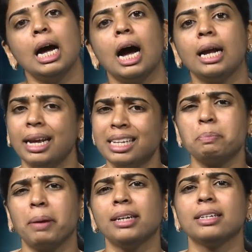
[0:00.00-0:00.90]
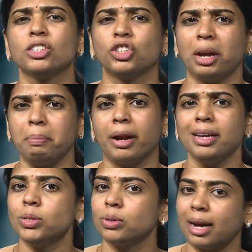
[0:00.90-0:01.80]
and expect its share
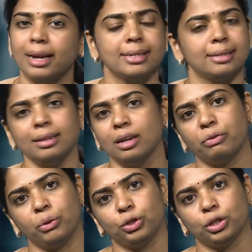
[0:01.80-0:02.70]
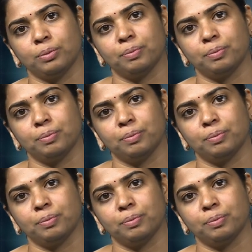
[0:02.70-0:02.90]
price to rise in the near future.